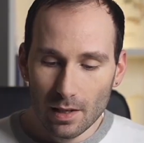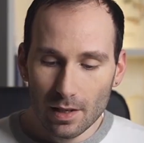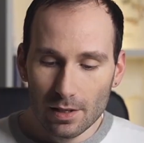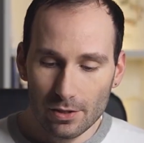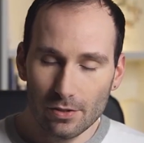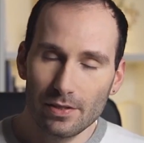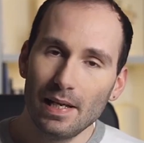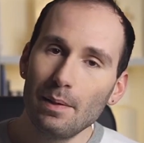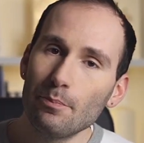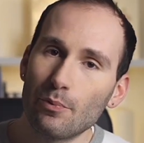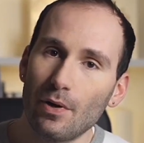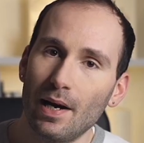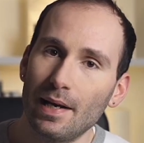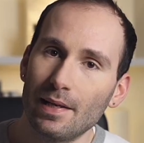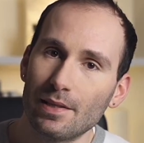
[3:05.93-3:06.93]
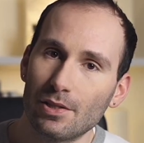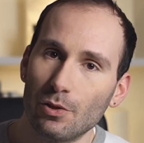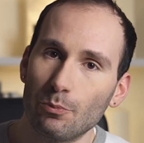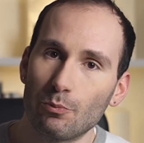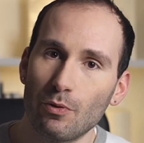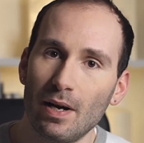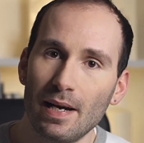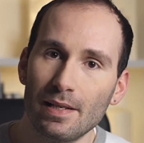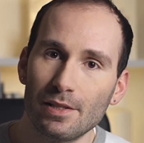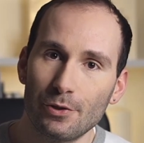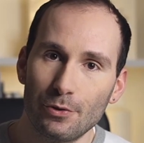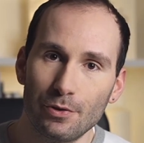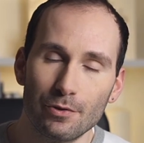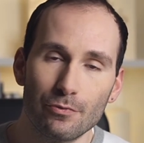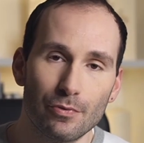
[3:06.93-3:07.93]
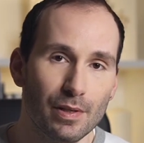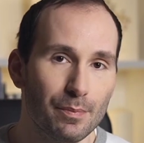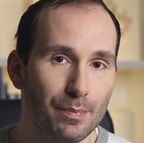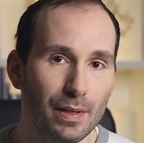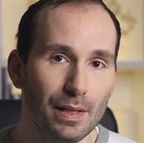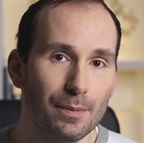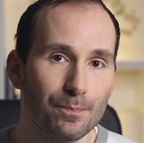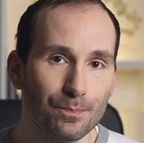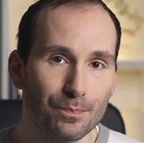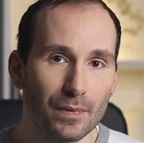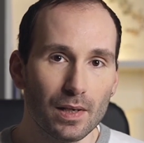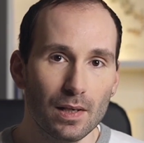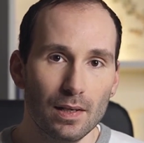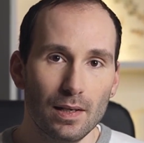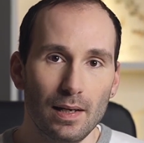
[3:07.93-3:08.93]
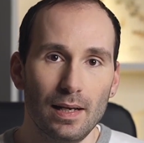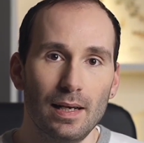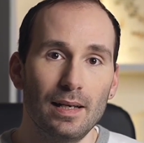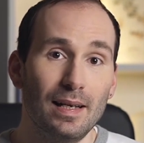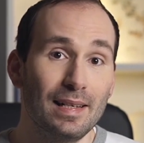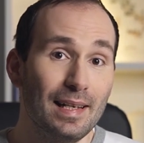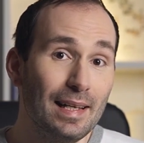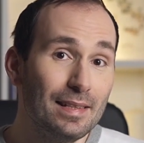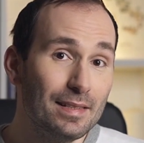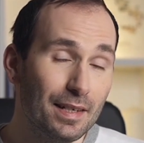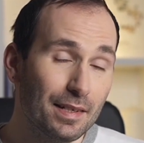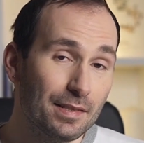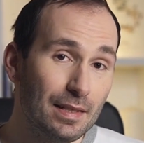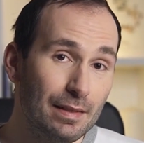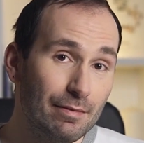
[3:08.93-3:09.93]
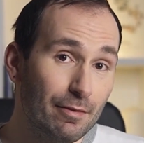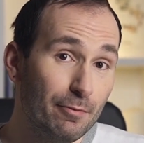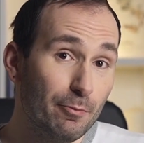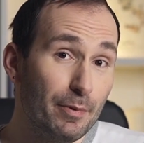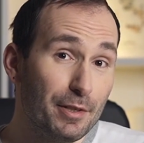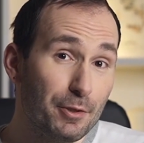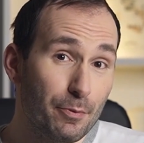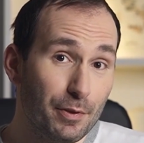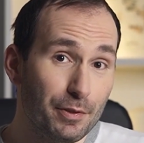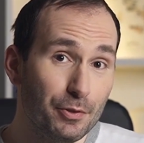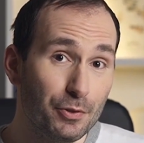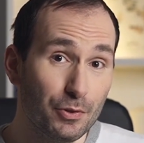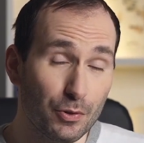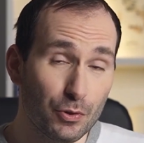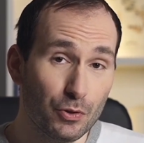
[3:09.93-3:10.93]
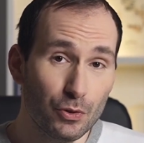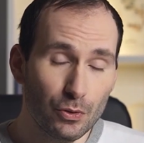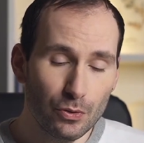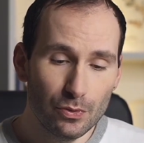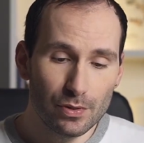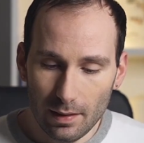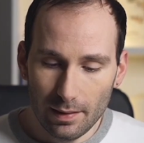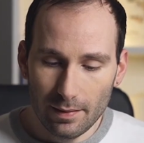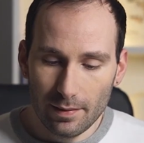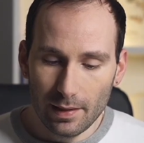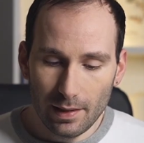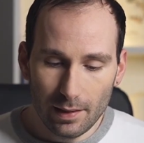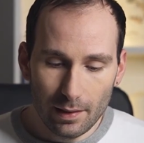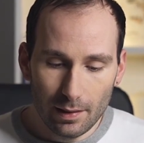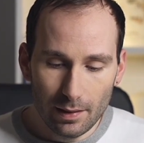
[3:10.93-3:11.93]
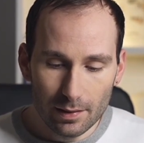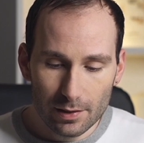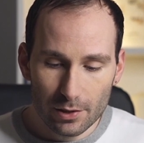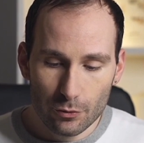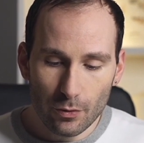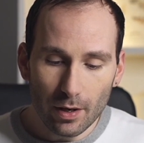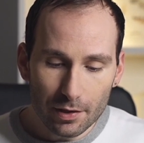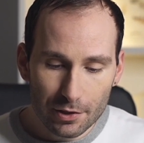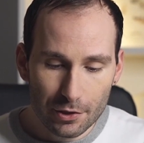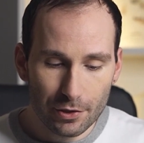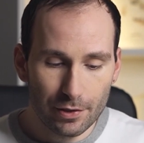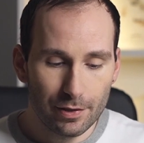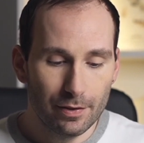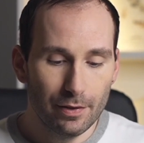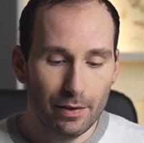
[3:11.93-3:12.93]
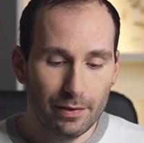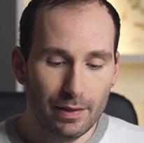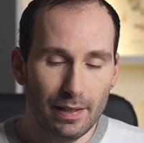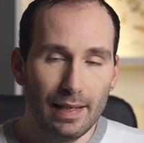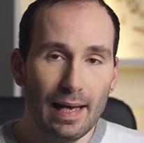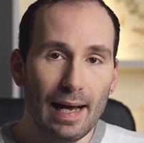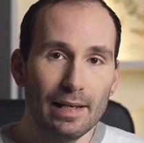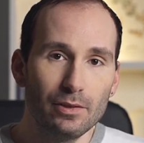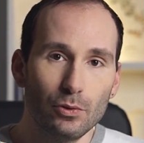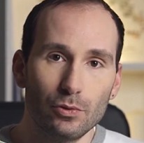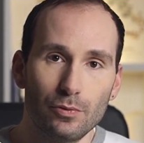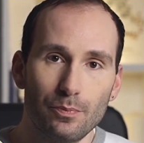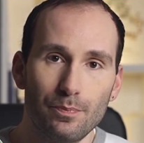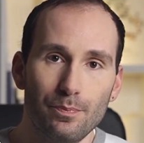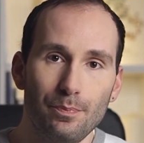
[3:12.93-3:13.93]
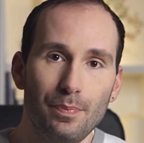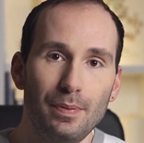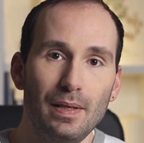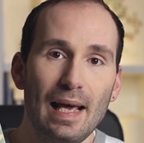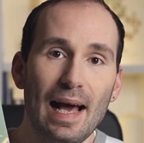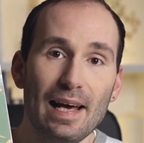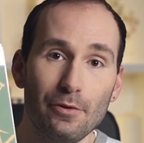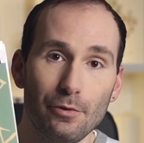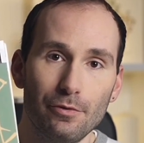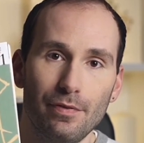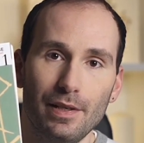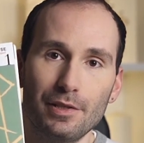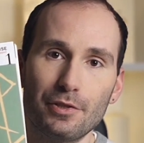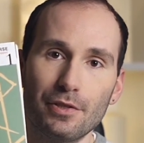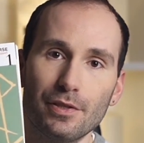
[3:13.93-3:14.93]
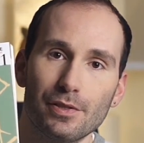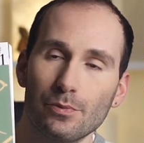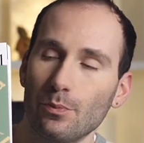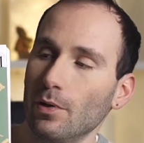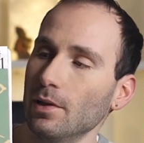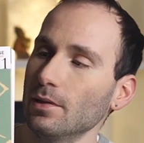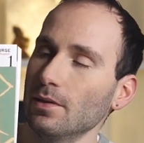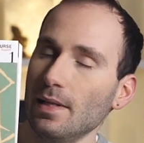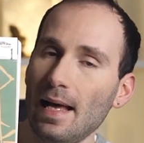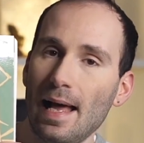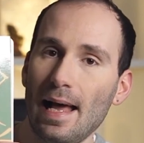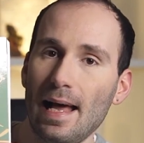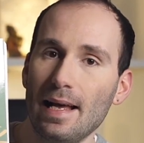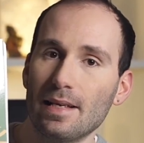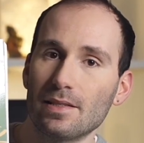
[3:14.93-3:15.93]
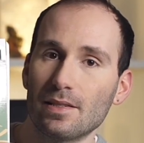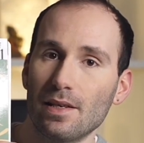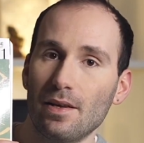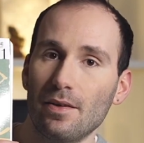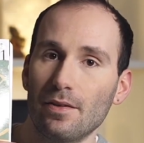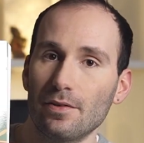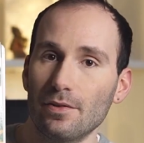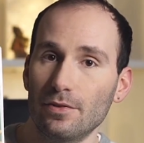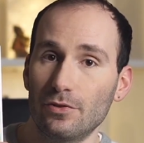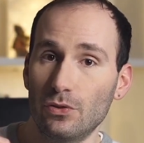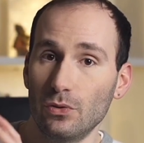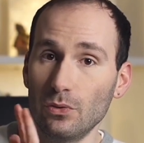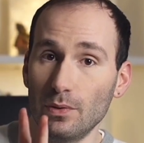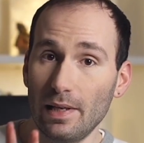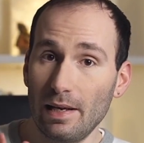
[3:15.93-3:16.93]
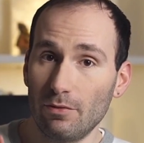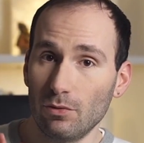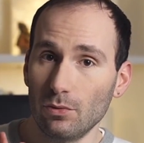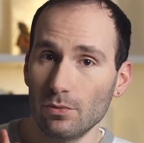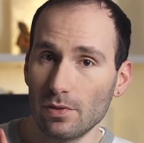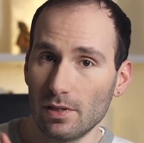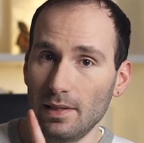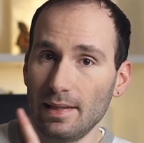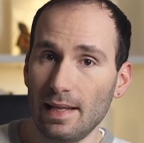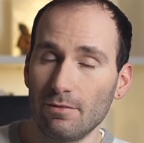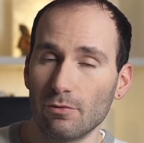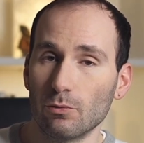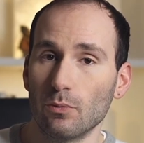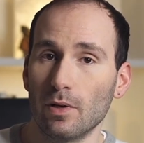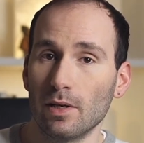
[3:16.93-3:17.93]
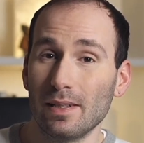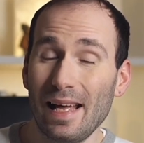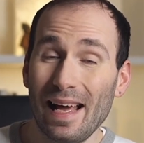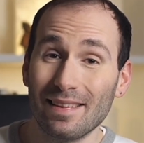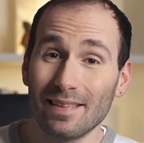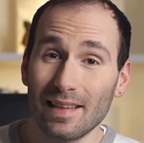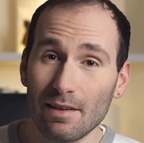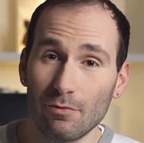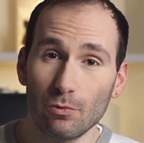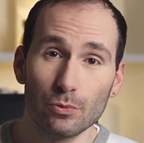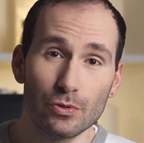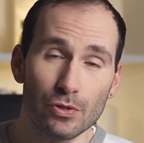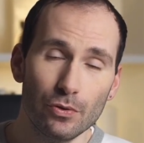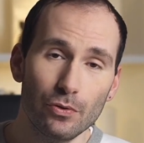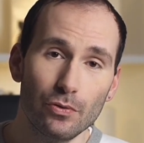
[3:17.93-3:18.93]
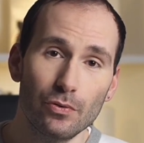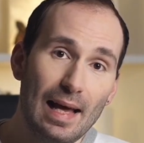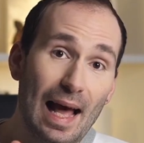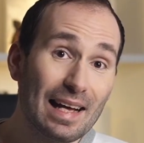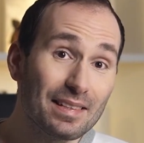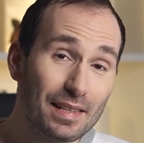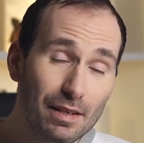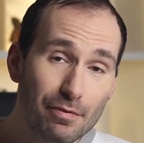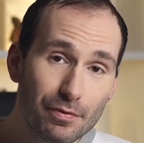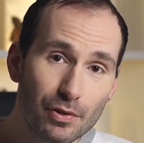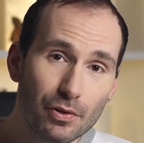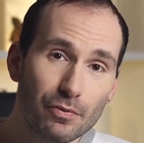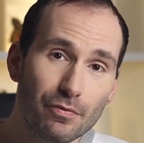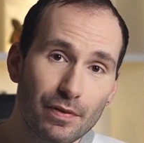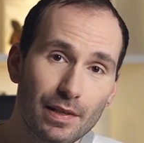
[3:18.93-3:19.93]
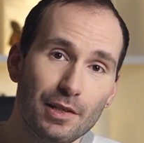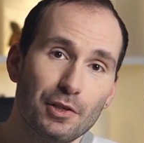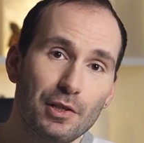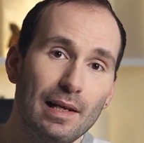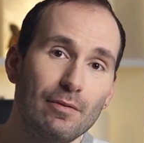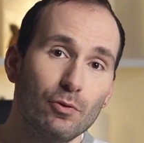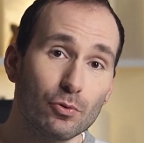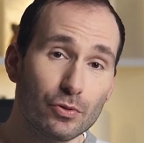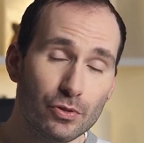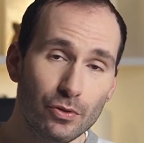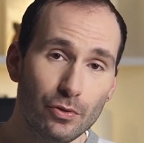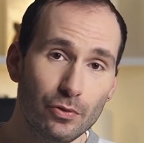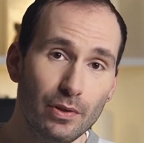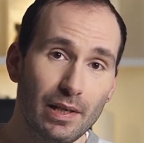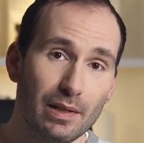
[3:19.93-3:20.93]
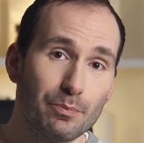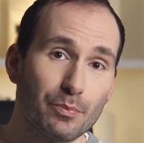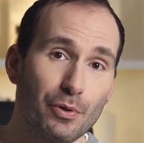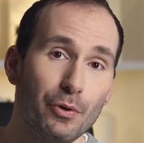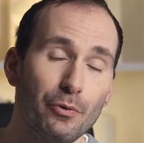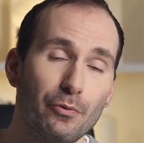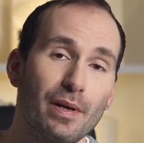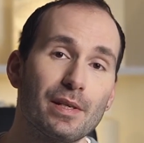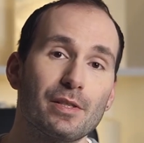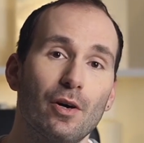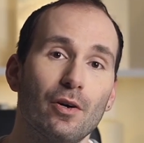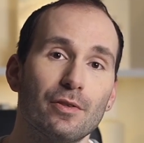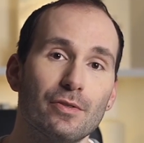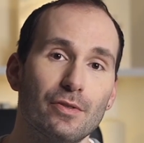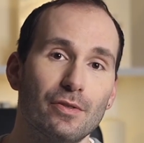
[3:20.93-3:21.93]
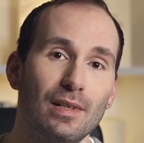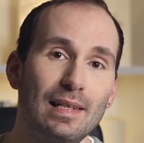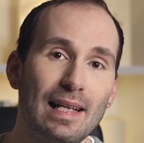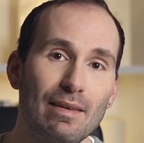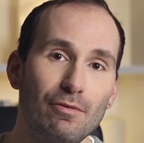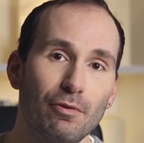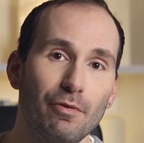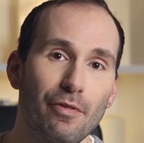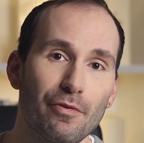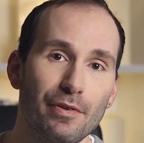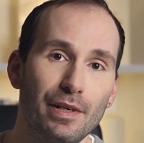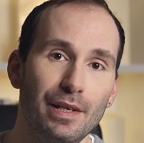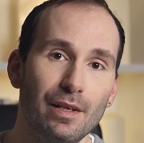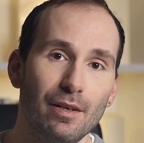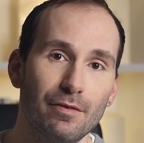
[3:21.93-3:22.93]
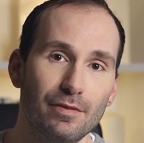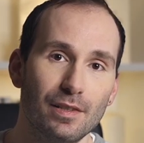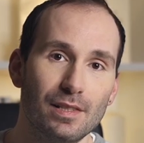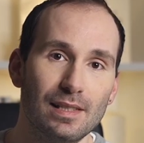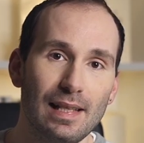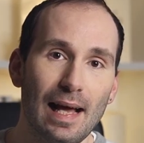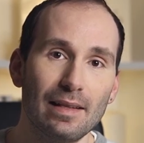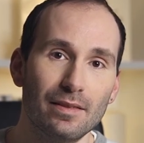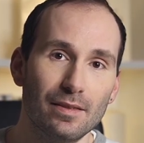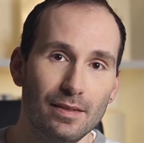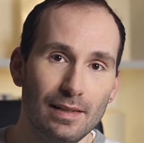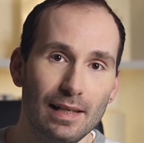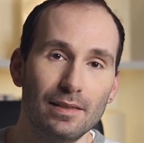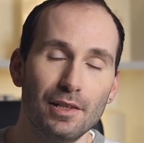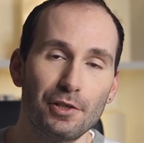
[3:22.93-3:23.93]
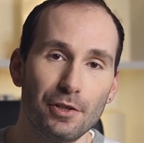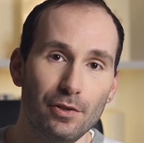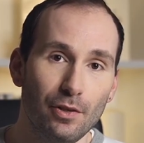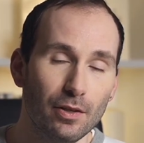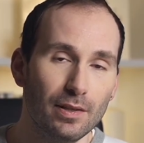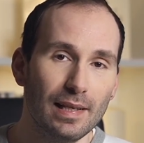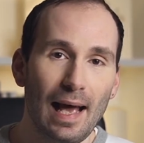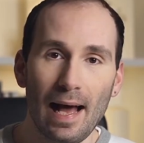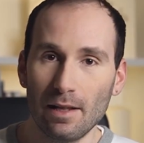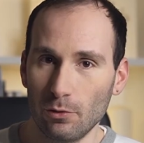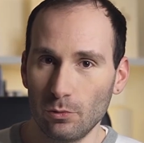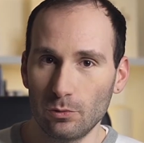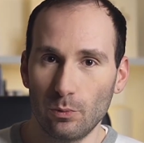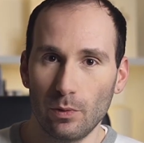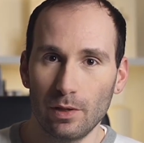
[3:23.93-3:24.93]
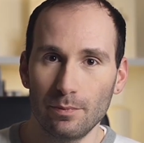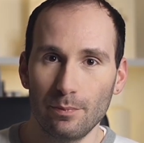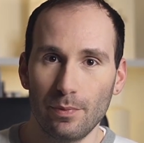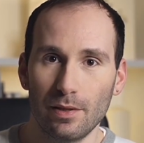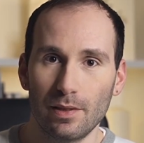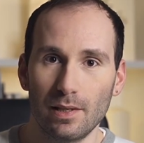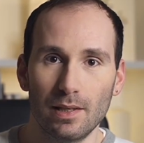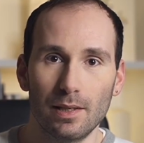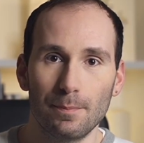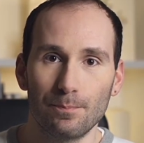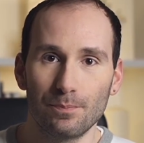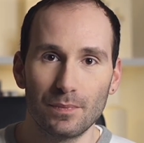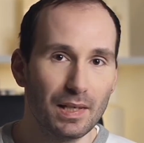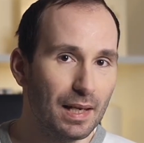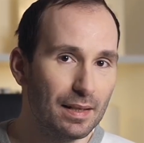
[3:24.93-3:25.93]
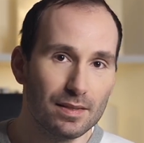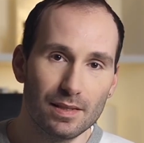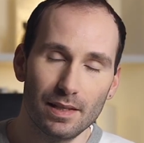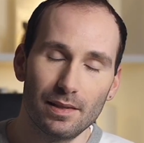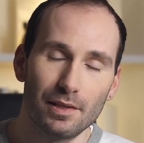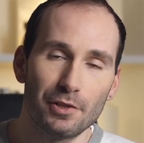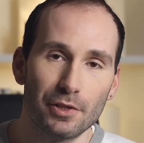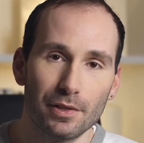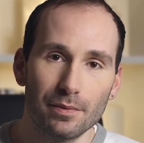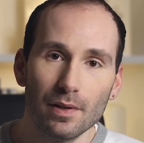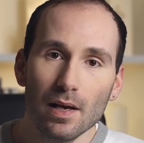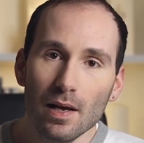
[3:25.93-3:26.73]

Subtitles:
So same price, so price shouldn't really be an indicative of which one you should choose. The structure, the adult Piano Adventures one has two levels, level 1 and level 2, and if you finish level 2, you can progress on to the level 3 of the standard edition, not the adult one but the kids edition.